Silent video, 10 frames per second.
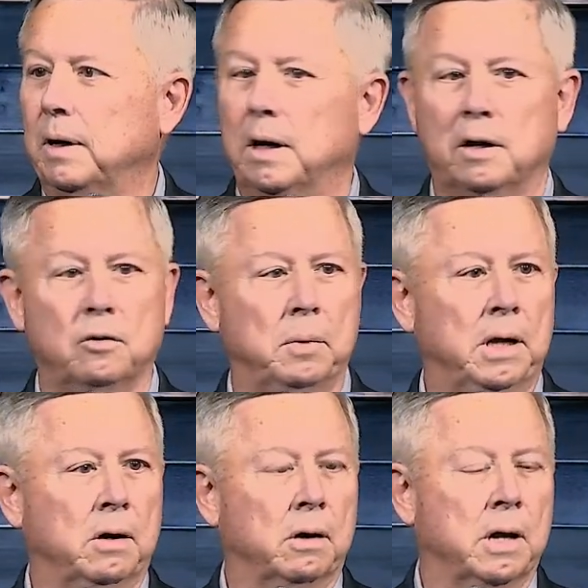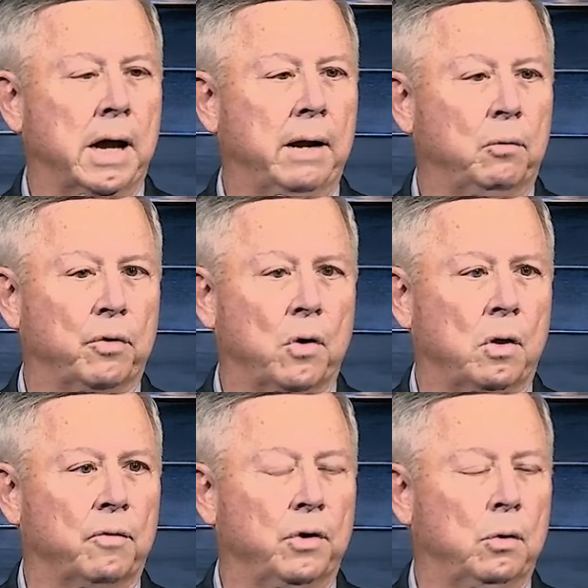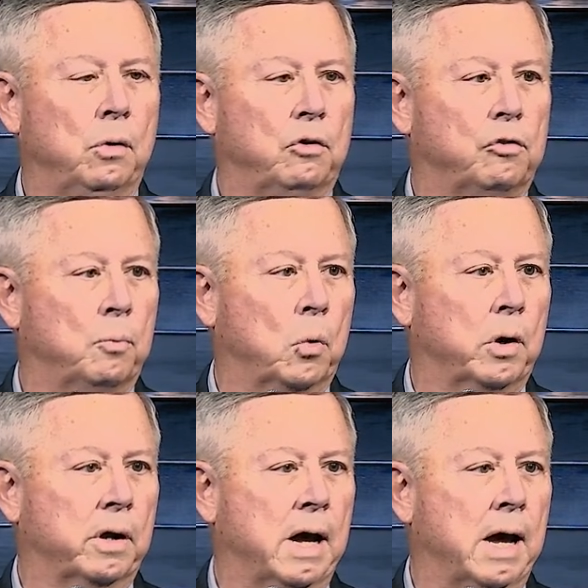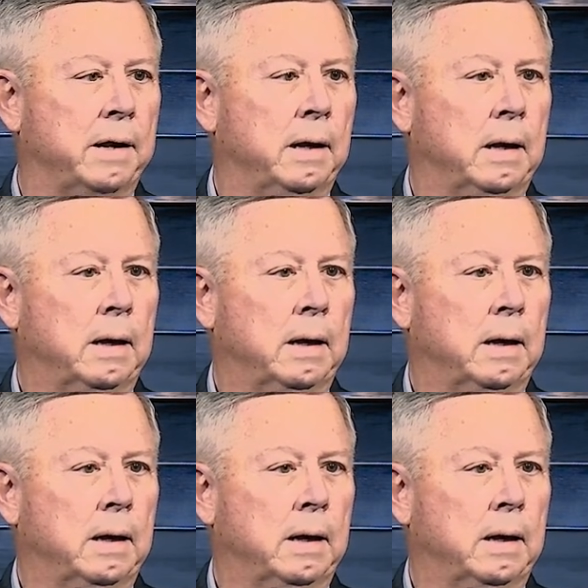to be here tonight with all of you to support Don.